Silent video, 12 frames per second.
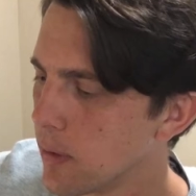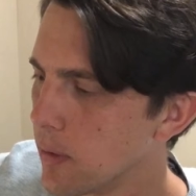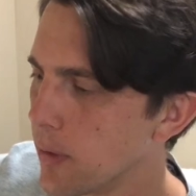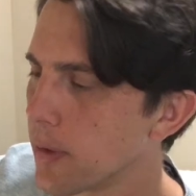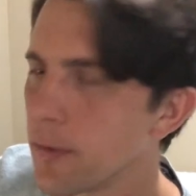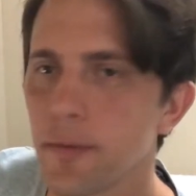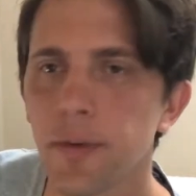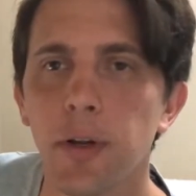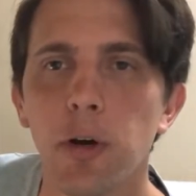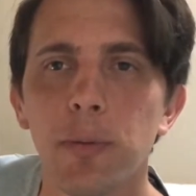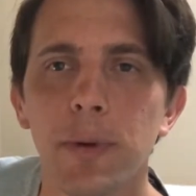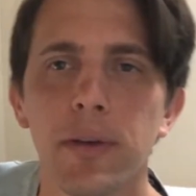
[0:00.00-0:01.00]
I don't even
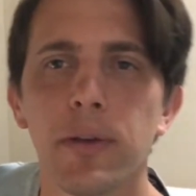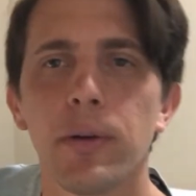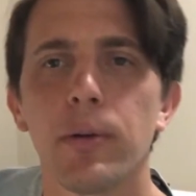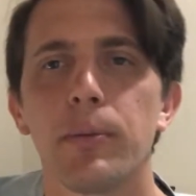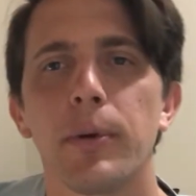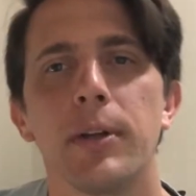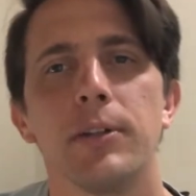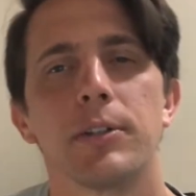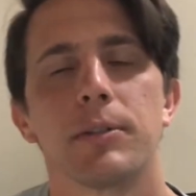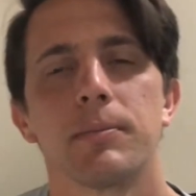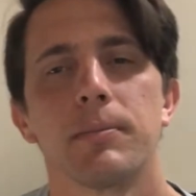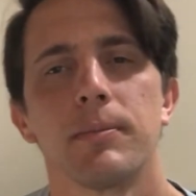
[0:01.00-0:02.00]
know my tonal
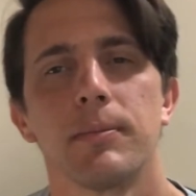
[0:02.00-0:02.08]
range.